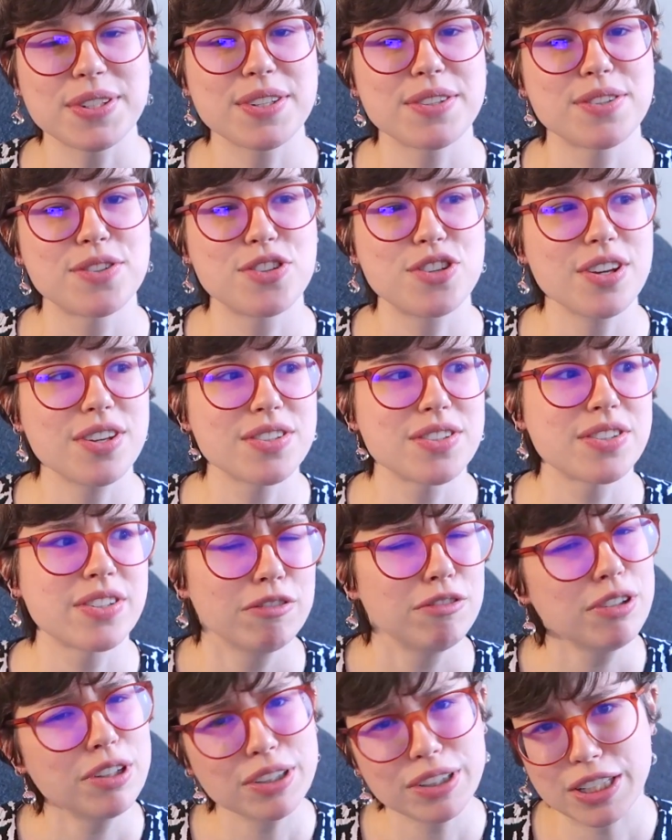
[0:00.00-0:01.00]
is just
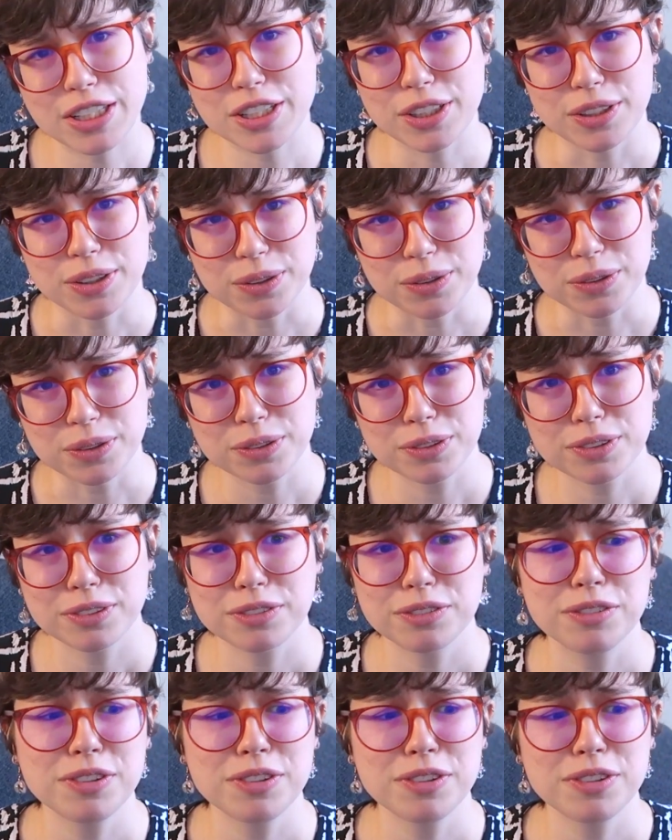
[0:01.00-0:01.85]
really cute,